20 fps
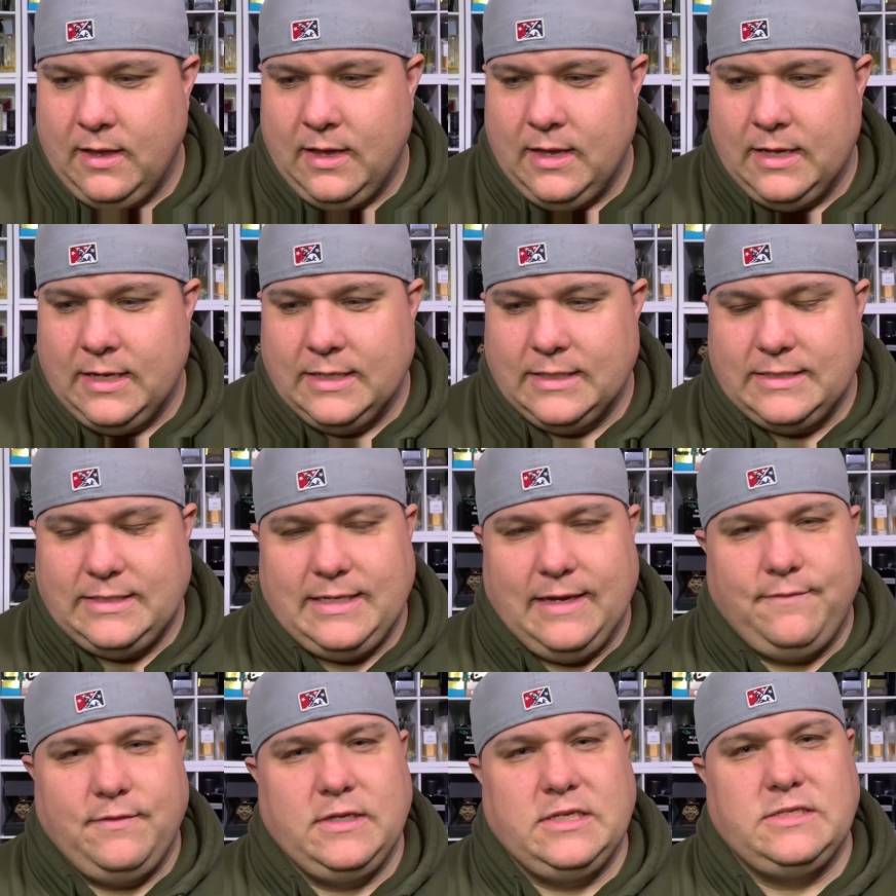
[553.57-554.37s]
It's
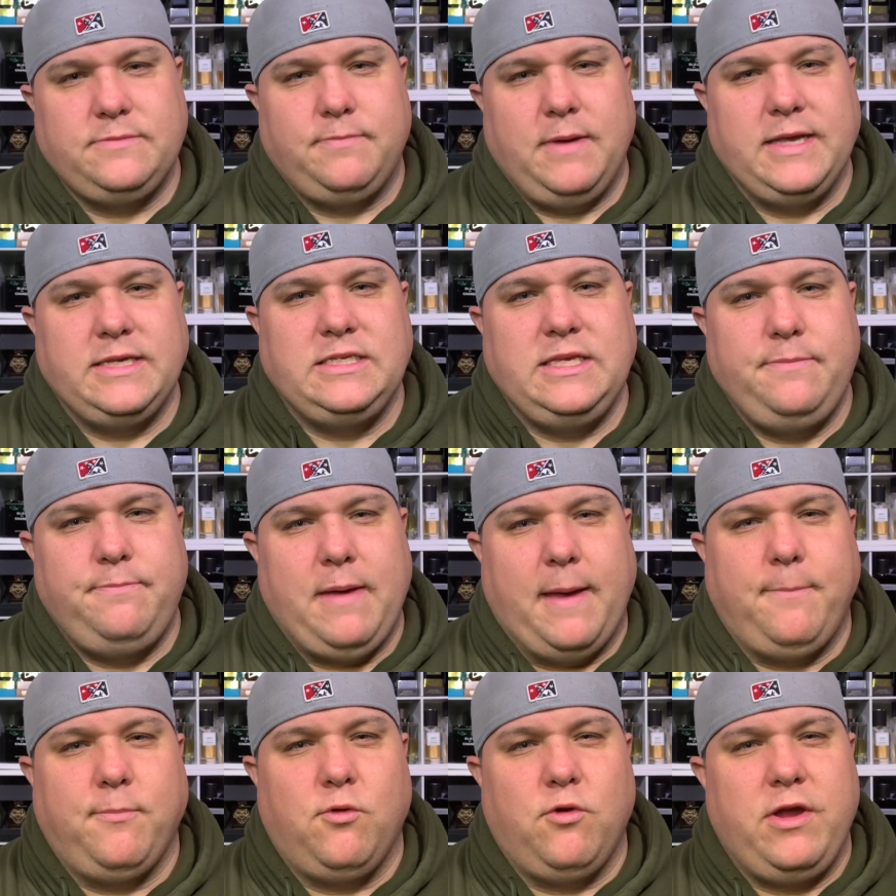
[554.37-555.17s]
definitely spicy,
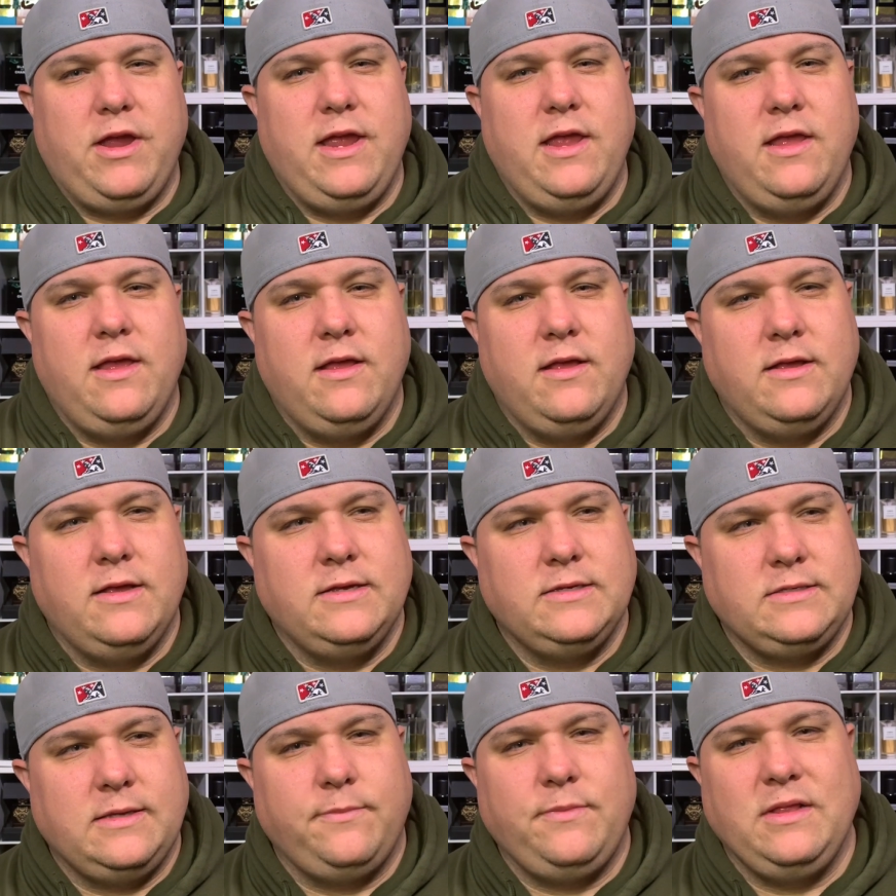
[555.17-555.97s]
peppery,
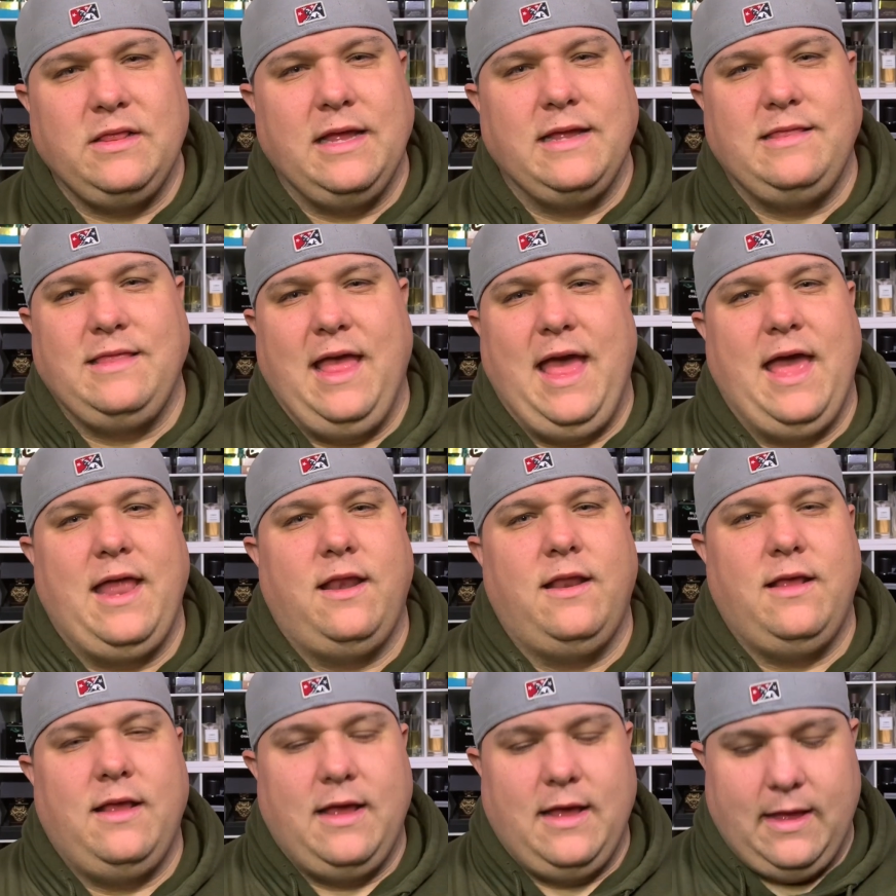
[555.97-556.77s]
something like that.
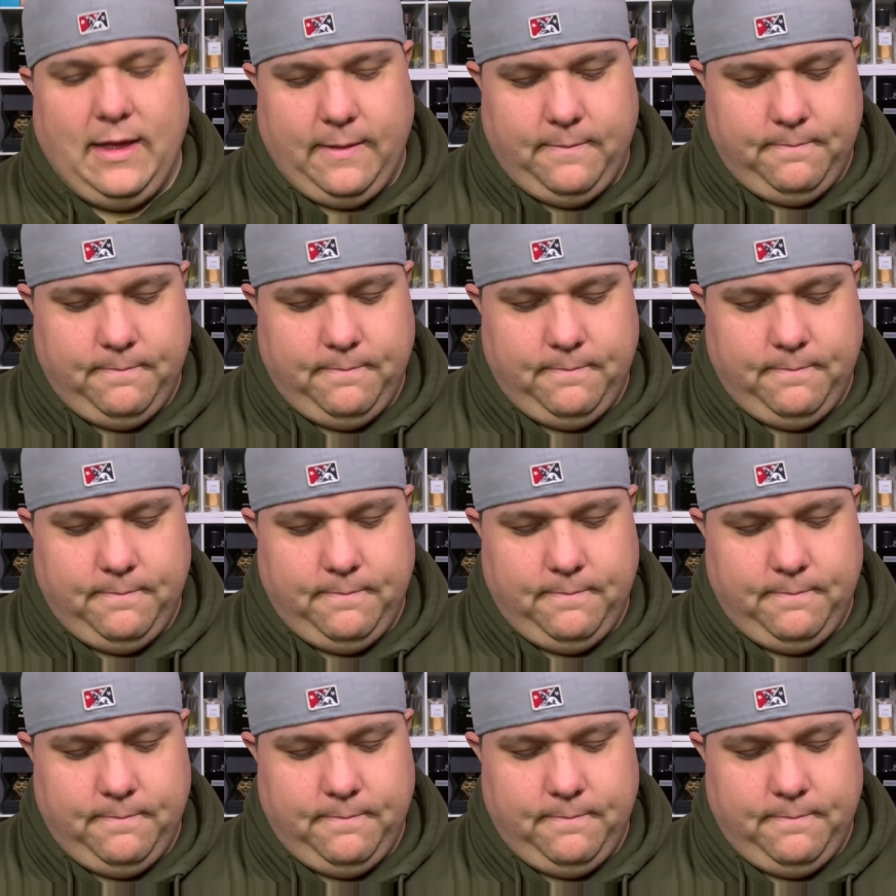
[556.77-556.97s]
I